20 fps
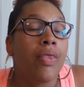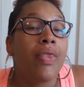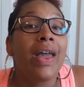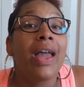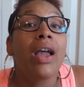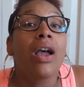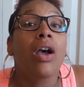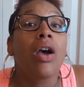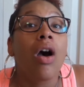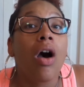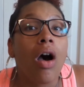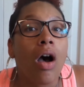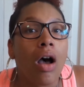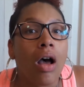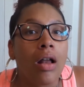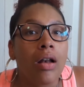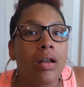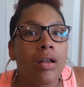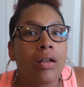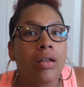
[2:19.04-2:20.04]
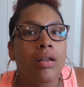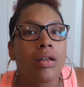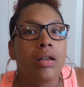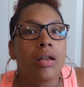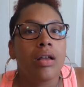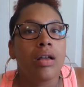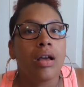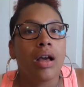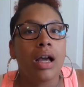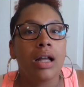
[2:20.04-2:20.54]
Thank God
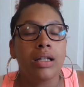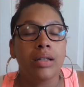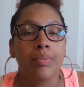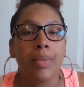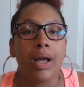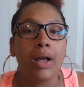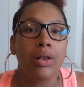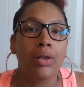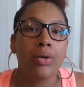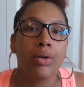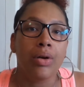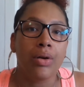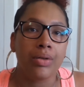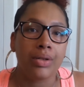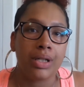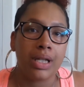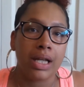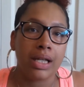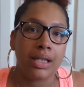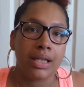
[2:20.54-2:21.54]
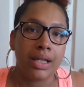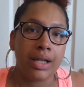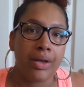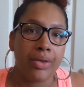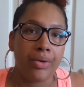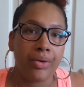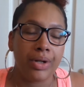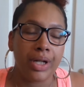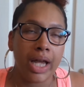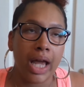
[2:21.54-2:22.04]
I did my glucose test the
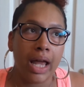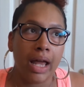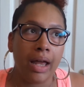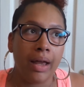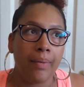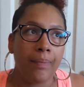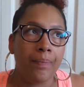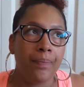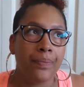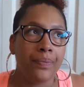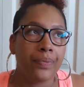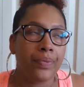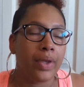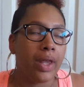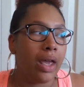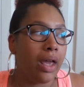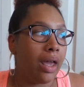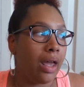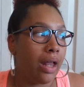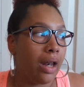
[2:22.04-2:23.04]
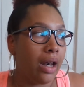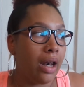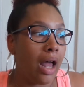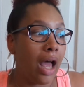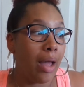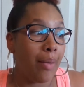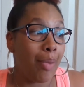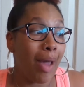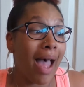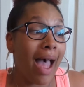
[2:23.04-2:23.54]
other day and
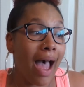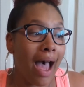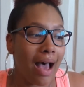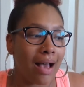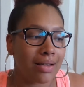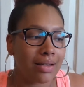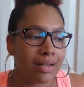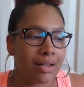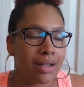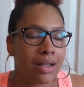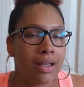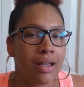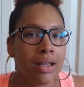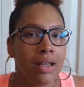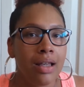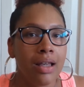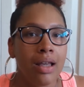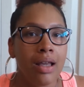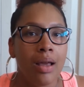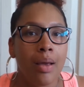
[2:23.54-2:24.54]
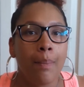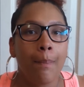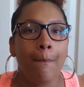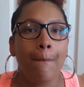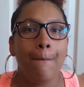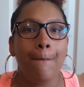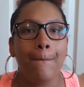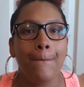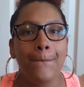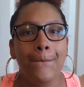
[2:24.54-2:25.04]
I passed,
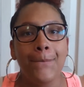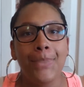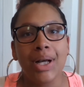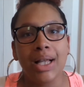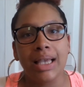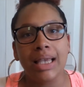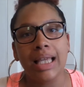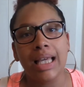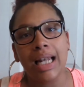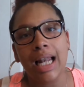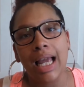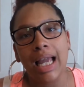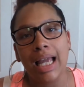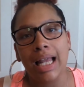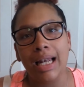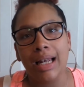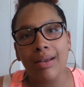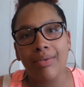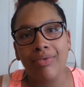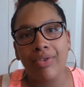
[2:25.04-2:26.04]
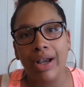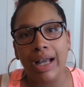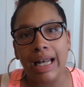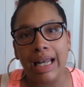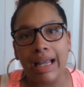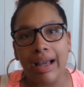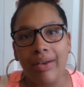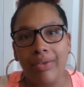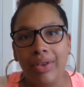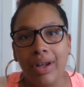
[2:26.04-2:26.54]
but then I ended up
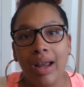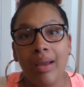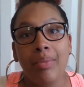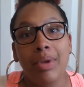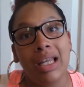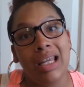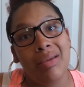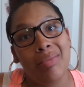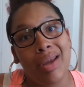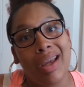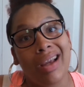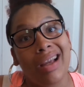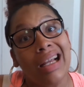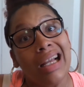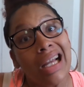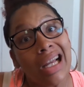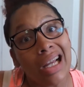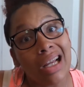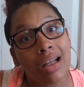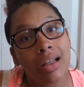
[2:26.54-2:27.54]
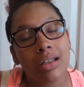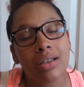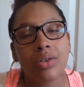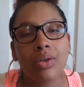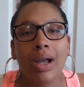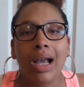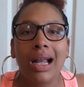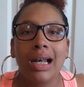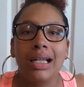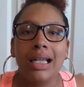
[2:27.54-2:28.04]
finding out that I'm anemic,
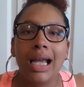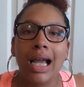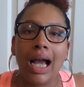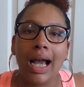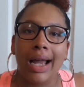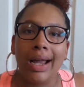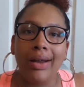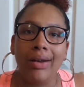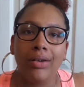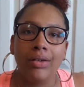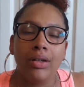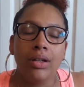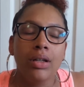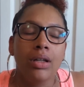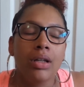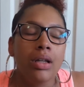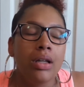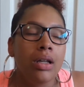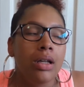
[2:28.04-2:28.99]
so I gotta take iron.